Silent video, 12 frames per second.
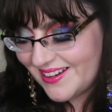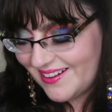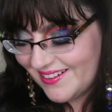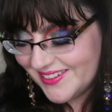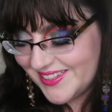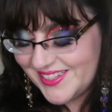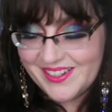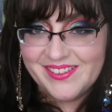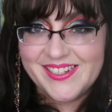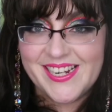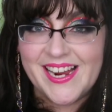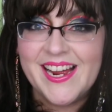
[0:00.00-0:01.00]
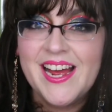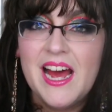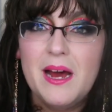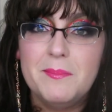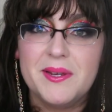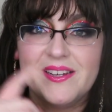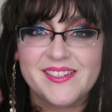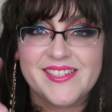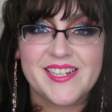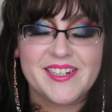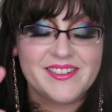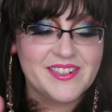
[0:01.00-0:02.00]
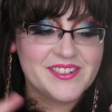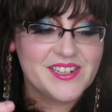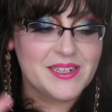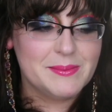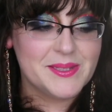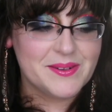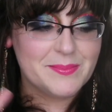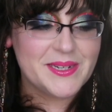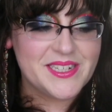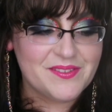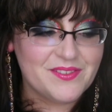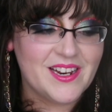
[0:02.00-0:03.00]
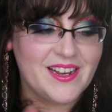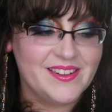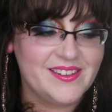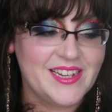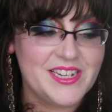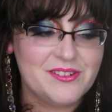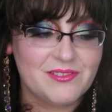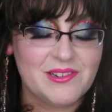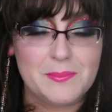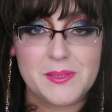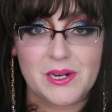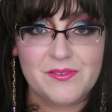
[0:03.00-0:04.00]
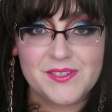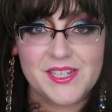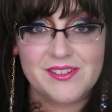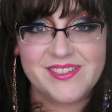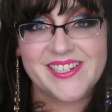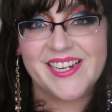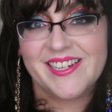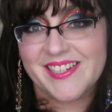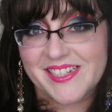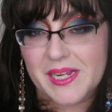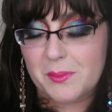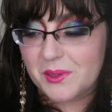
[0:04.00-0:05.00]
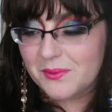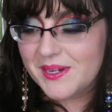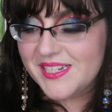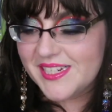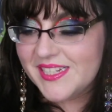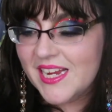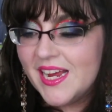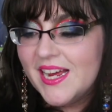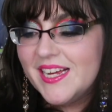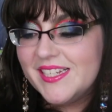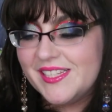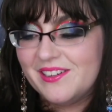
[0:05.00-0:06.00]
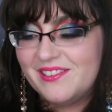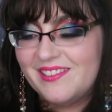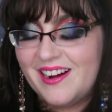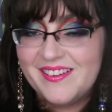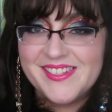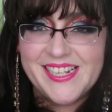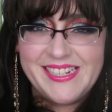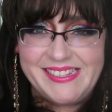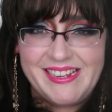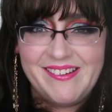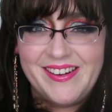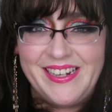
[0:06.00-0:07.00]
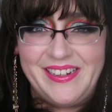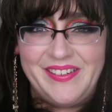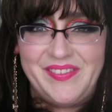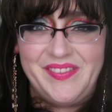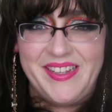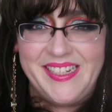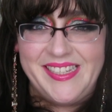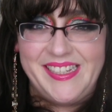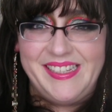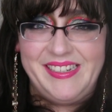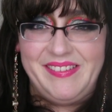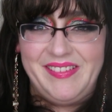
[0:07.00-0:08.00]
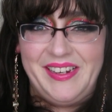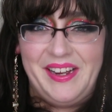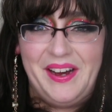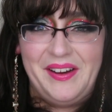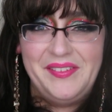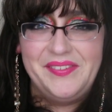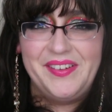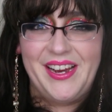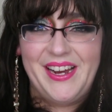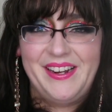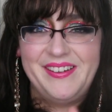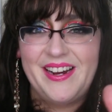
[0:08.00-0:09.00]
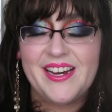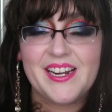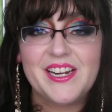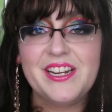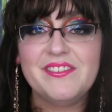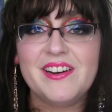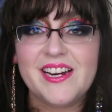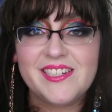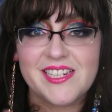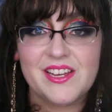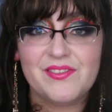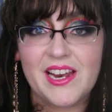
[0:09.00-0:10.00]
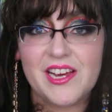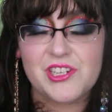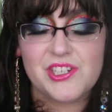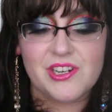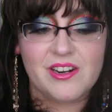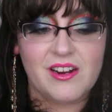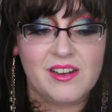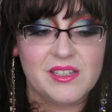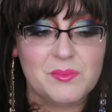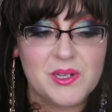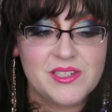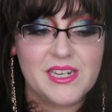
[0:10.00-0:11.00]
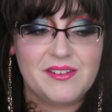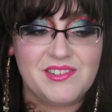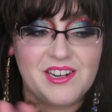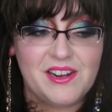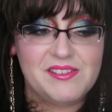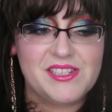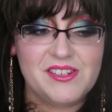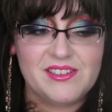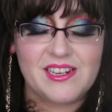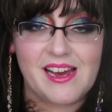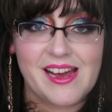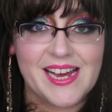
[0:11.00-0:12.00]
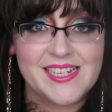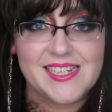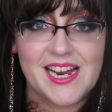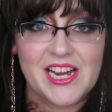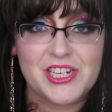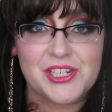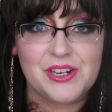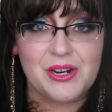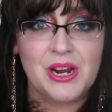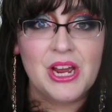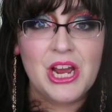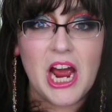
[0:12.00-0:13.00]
on Sunday, because their times are a bit different and they don't observe Sunday in the same way that we did. So I was like, sorry love, this is totally off now. And I knew I had to give a lecture on the Monday where I was doing like a guest lecture